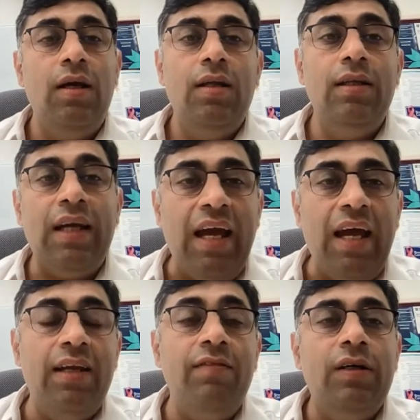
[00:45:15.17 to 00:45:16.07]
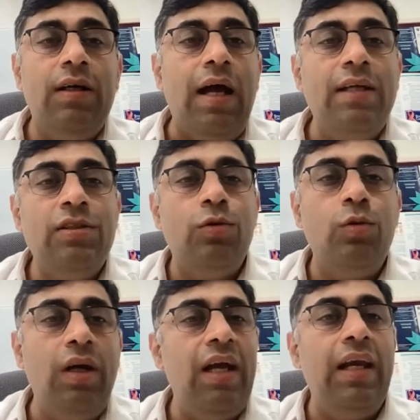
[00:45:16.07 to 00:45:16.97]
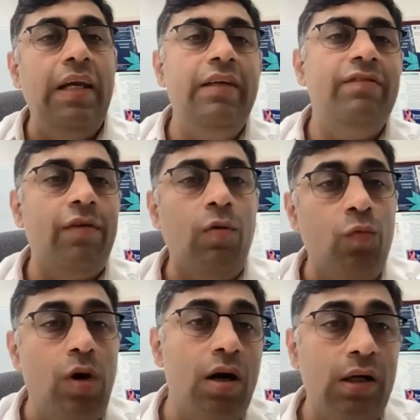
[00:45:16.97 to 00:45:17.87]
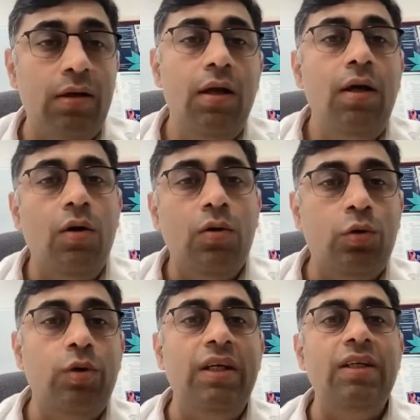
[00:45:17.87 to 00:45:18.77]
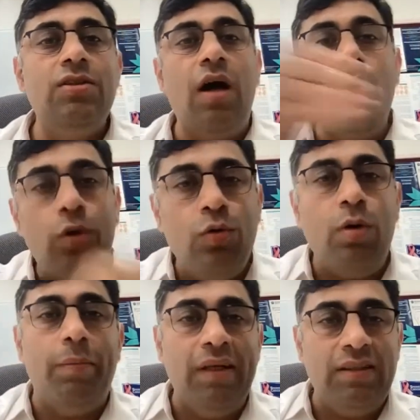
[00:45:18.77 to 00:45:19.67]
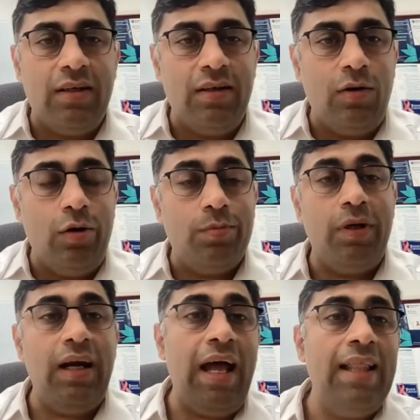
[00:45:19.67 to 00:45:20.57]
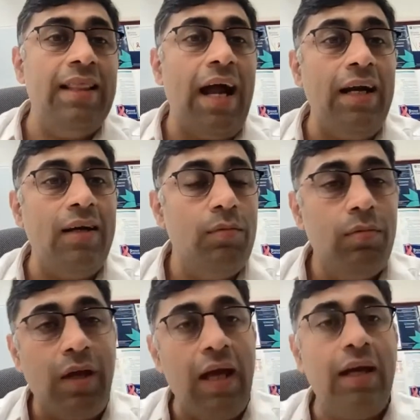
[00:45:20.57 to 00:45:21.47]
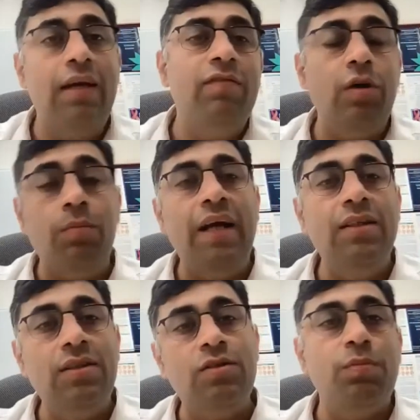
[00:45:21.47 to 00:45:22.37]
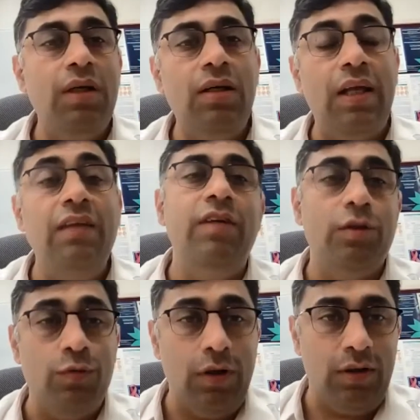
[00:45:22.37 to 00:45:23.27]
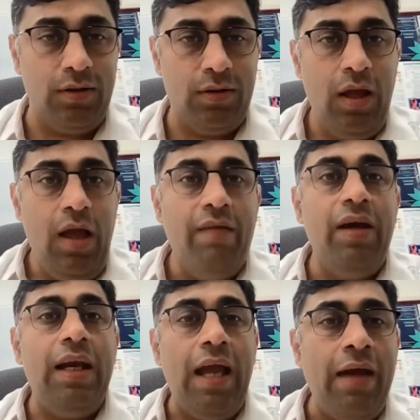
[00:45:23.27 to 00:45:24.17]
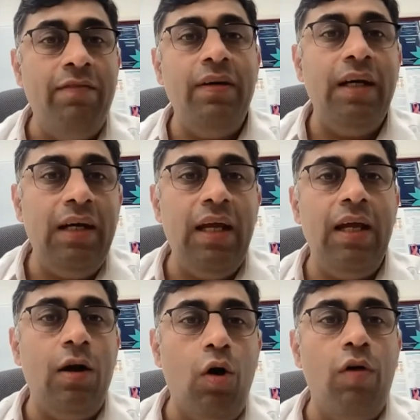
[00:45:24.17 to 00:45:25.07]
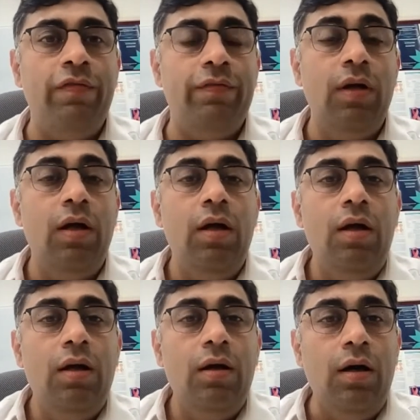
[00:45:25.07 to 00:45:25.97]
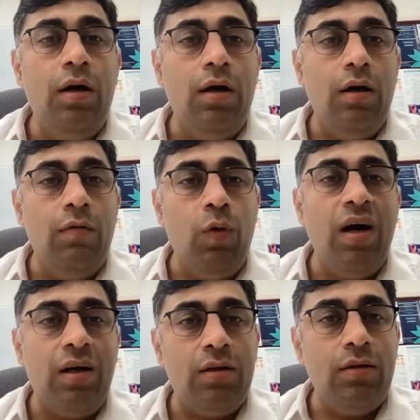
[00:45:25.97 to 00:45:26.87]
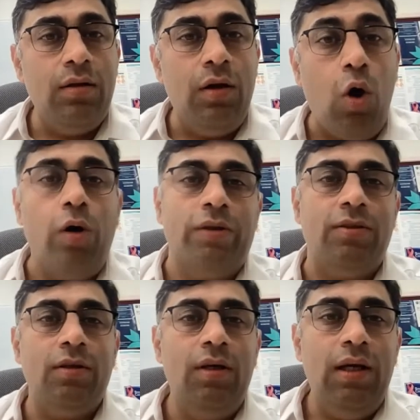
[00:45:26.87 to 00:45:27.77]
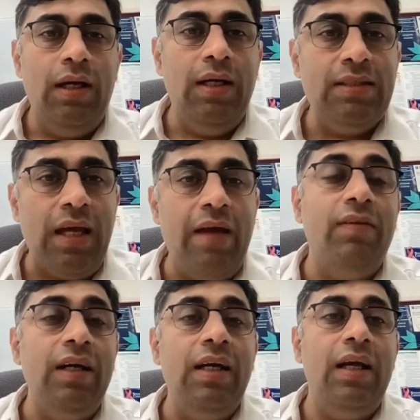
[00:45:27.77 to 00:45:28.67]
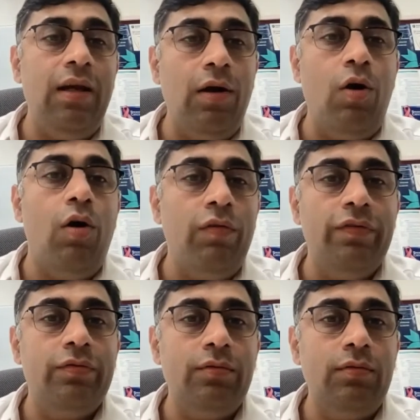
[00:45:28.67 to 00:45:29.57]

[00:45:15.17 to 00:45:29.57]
the caregiver has to take leave from work to reach out to a public sector hospital, and that caregiver might just be a daily wage worker, where every day of work lost is every day of